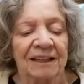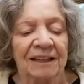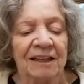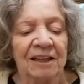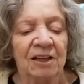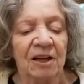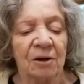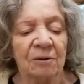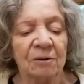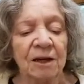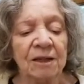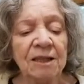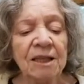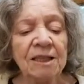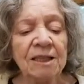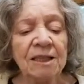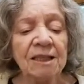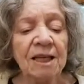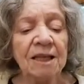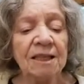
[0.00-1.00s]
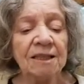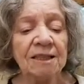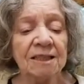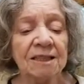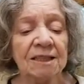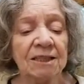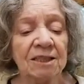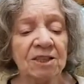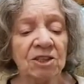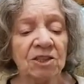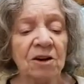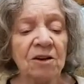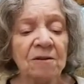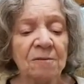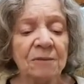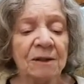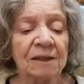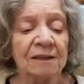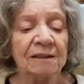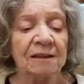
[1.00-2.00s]
No, in this latest
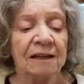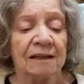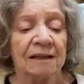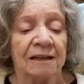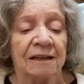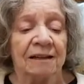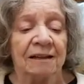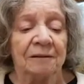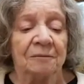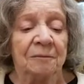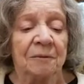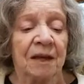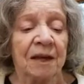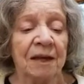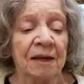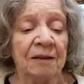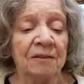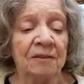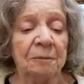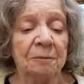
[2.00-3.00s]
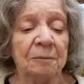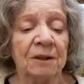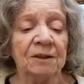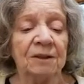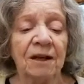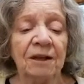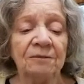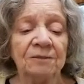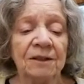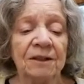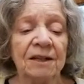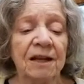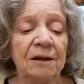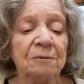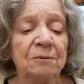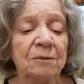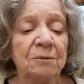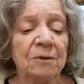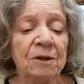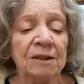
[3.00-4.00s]
installment in the beloved number
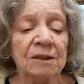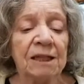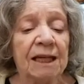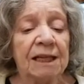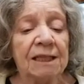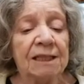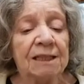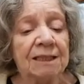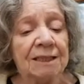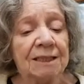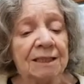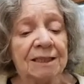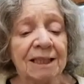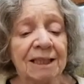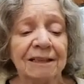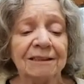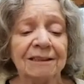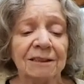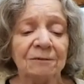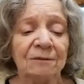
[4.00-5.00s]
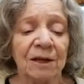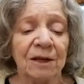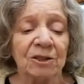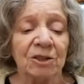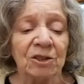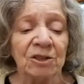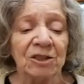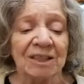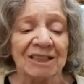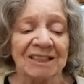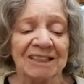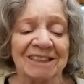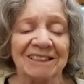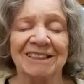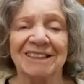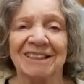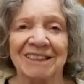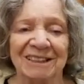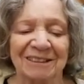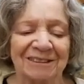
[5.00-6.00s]
one ladies detective agency
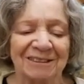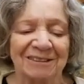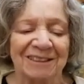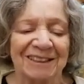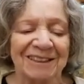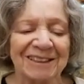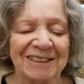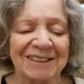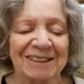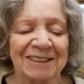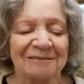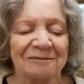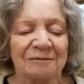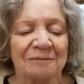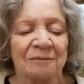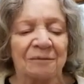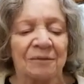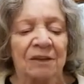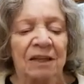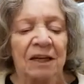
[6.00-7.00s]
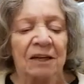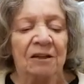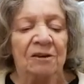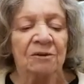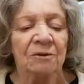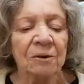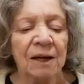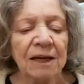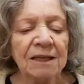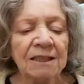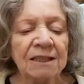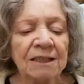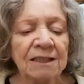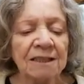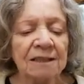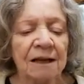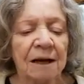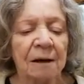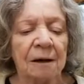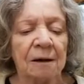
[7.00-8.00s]
series, Grace
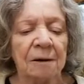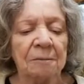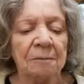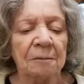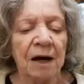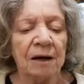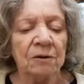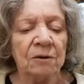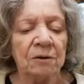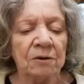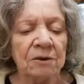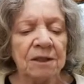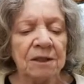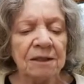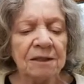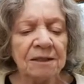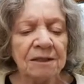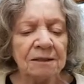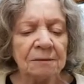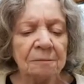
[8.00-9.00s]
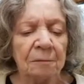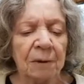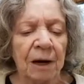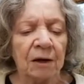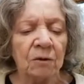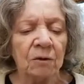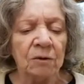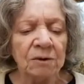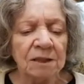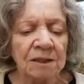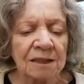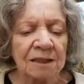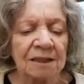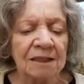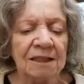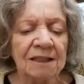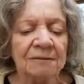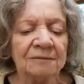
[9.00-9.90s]
Marcuzzi